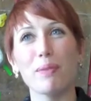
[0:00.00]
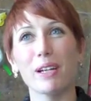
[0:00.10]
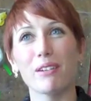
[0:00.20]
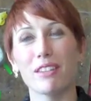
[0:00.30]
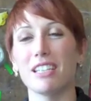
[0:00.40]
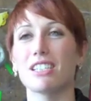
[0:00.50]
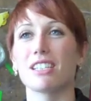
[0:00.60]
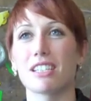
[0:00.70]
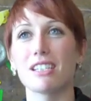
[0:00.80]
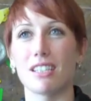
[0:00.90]
I don't think,
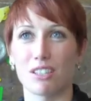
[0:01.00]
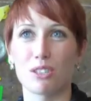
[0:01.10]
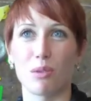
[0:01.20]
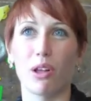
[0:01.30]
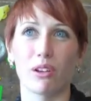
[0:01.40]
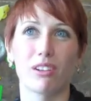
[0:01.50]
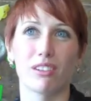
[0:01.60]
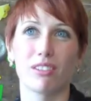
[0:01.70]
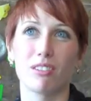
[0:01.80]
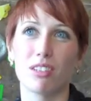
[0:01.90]
just because they're smaller,
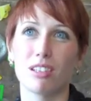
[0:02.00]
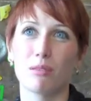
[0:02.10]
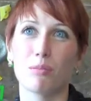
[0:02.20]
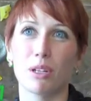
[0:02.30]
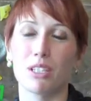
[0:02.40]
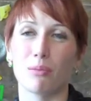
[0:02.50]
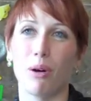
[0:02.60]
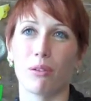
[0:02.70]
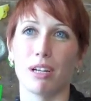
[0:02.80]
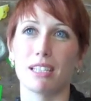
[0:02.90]
pretty
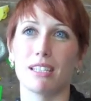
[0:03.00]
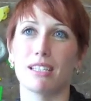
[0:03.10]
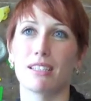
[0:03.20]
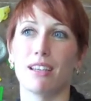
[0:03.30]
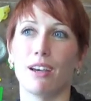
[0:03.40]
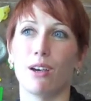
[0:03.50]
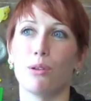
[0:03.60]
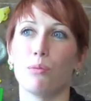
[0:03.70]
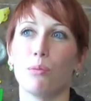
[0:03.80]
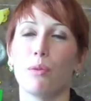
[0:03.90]
small races,
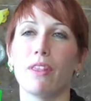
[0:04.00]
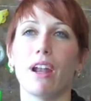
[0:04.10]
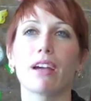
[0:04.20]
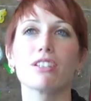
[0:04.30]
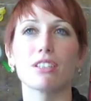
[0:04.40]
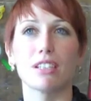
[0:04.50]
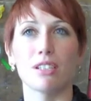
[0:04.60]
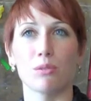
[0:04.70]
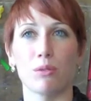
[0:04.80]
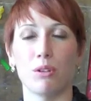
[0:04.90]
but that actually
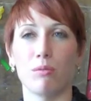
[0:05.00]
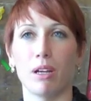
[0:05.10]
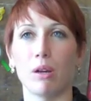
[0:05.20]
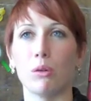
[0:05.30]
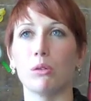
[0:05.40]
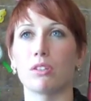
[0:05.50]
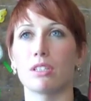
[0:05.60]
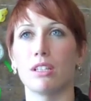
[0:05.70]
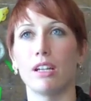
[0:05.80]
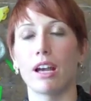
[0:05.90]
is one of my goals
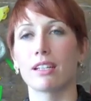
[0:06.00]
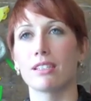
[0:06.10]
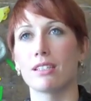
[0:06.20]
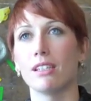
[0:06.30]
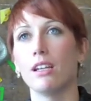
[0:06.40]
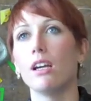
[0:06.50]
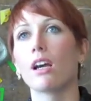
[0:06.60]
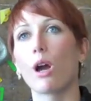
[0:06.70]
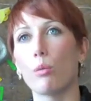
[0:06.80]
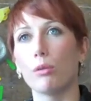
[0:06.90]
in the next
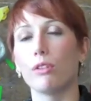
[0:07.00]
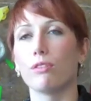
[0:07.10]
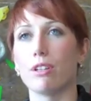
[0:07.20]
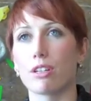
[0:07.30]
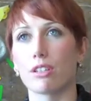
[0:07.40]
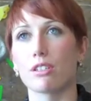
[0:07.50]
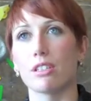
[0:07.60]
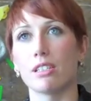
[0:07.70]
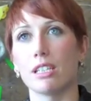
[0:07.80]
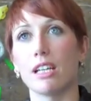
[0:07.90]
couple of years,
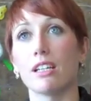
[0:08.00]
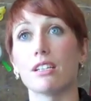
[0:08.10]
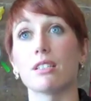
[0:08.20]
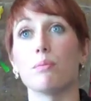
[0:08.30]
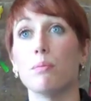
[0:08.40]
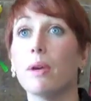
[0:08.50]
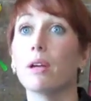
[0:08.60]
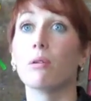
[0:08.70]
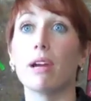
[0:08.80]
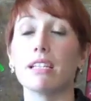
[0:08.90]
is to get into some
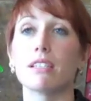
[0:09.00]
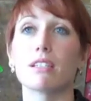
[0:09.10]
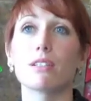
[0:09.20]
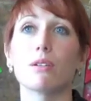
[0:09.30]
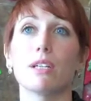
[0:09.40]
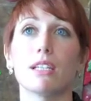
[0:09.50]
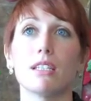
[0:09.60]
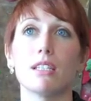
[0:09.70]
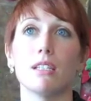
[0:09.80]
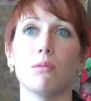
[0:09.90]
big races so I can
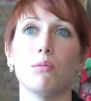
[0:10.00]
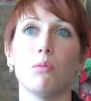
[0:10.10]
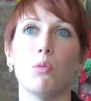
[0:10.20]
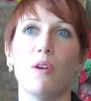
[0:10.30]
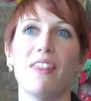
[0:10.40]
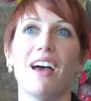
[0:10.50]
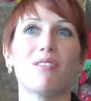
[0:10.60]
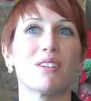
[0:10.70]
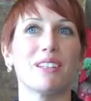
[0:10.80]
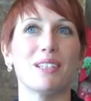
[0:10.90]
see what that
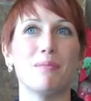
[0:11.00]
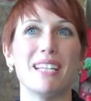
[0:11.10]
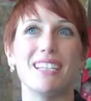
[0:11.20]
really means.